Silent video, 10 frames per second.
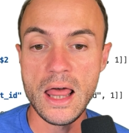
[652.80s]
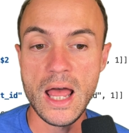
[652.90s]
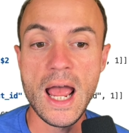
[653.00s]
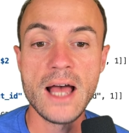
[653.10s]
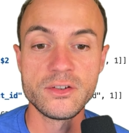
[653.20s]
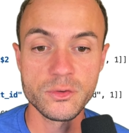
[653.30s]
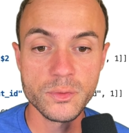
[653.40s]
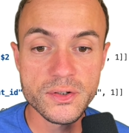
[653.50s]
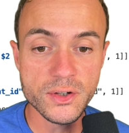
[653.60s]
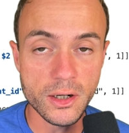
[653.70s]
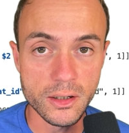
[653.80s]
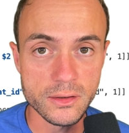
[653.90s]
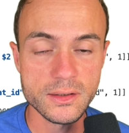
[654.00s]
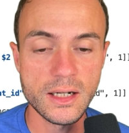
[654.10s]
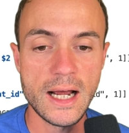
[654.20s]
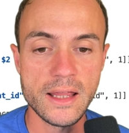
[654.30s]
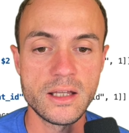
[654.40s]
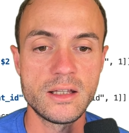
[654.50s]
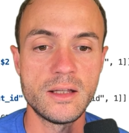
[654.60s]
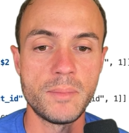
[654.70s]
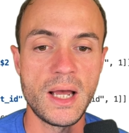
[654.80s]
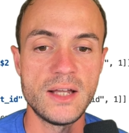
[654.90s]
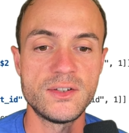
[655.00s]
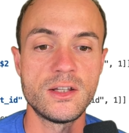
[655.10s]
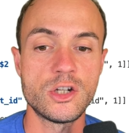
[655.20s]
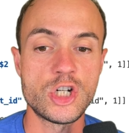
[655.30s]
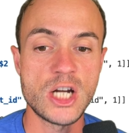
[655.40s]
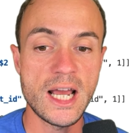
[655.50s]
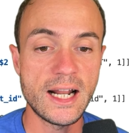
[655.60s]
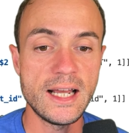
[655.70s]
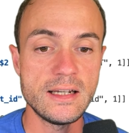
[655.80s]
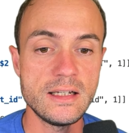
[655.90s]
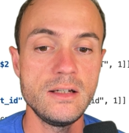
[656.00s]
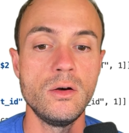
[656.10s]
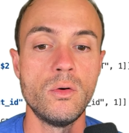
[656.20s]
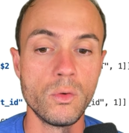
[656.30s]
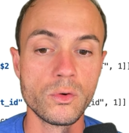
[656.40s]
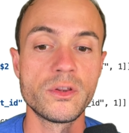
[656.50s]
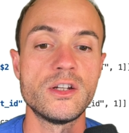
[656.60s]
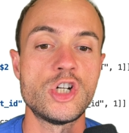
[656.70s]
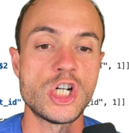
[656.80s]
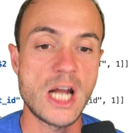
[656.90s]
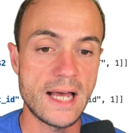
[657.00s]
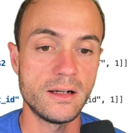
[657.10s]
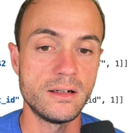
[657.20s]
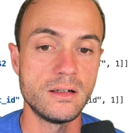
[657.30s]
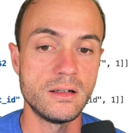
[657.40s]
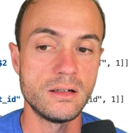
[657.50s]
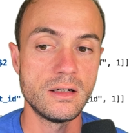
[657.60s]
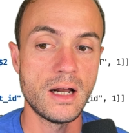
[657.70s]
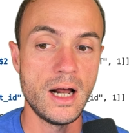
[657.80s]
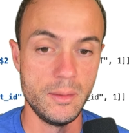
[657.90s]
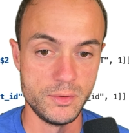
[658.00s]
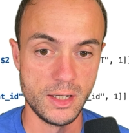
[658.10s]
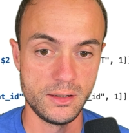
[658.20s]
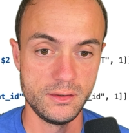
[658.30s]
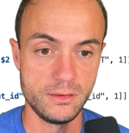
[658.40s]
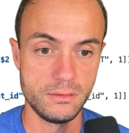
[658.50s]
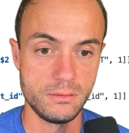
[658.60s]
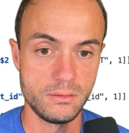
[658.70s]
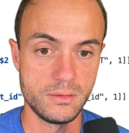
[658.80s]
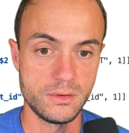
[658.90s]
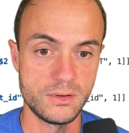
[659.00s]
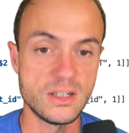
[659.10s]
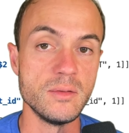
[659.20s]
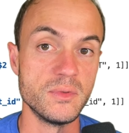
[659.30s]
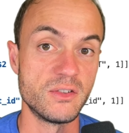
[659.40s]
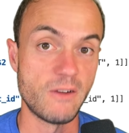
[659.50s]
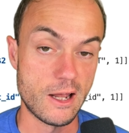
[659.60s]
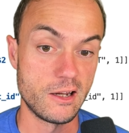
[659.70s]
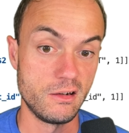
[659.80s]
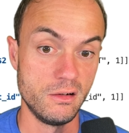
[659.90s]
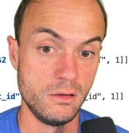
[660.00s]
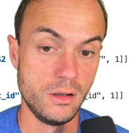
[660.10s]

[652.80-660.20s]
As a result, I think that passing the chat ID or the chat object seems fine.